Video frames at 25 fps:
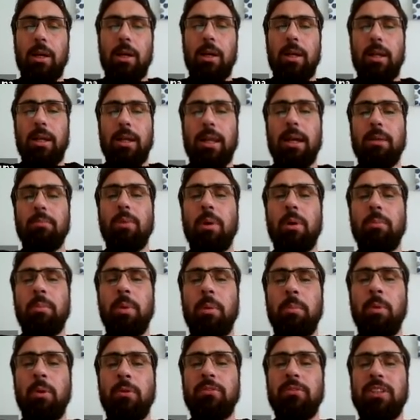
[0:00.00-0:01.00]
when we
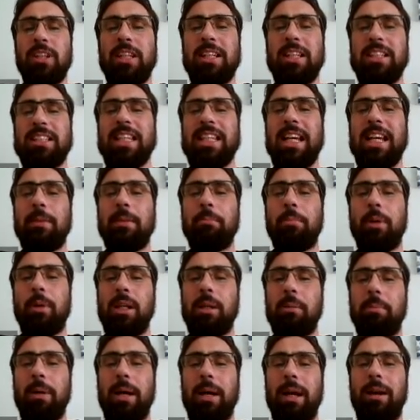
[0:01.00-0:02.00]
move to the second body
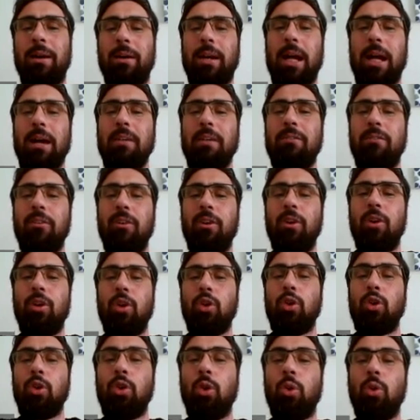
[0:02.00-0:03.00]
paragraph,
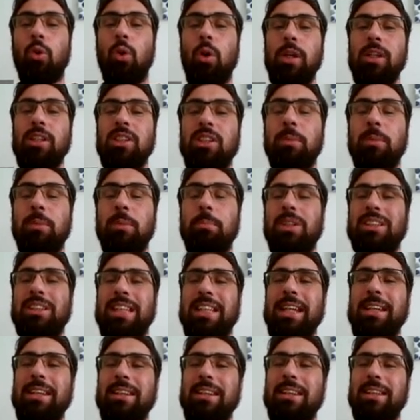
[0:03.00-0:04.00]
you're going to
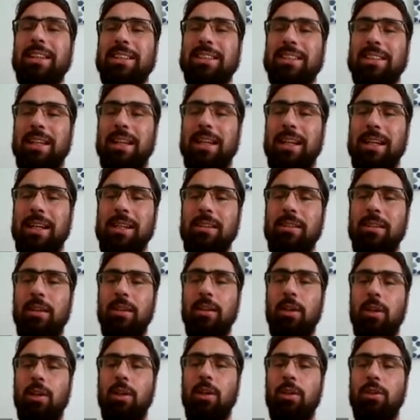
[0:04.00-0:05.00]
present the side
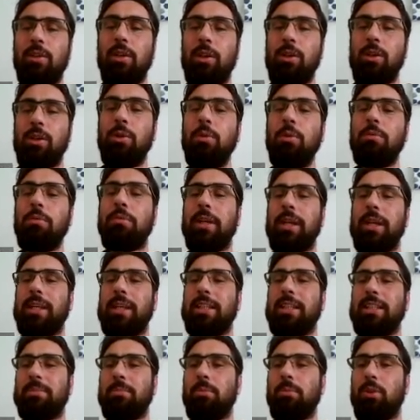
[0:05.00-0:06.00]
that you think
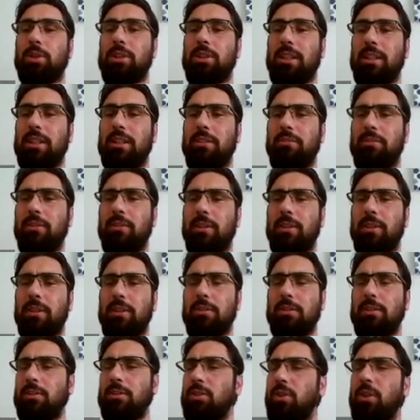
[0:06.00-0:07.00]
is more significant.
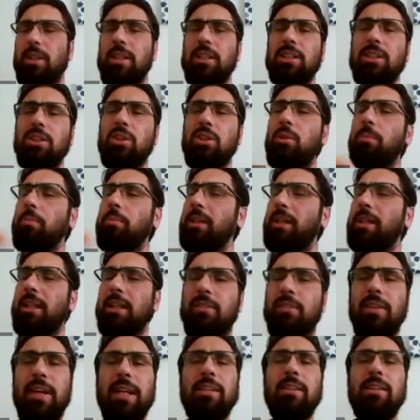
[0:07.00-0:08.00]
So this could be the
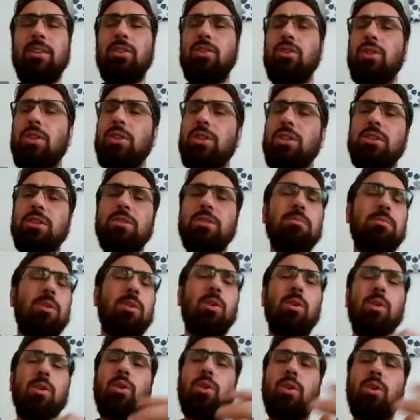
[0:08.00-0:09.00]
advantages,
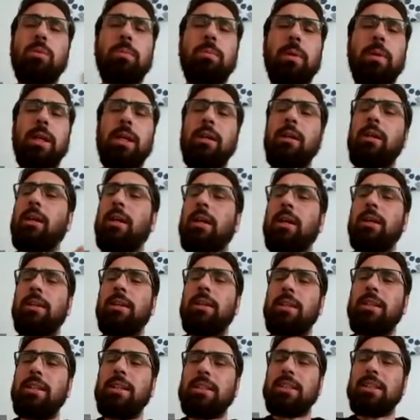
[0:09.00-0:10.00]
or it could be
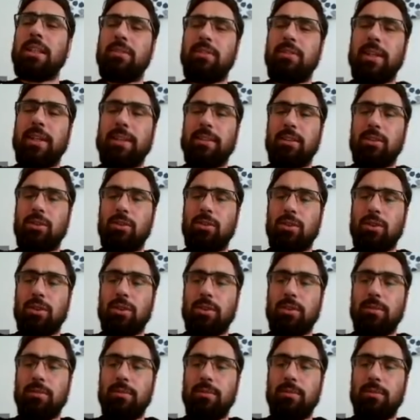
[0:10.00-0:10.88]
the disadvantages.